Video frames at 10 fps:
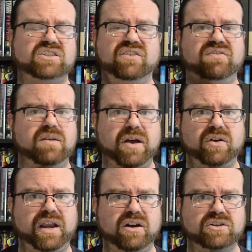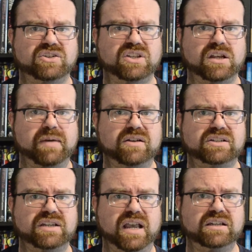the female characters think about
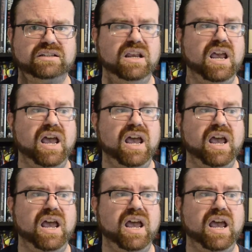sex,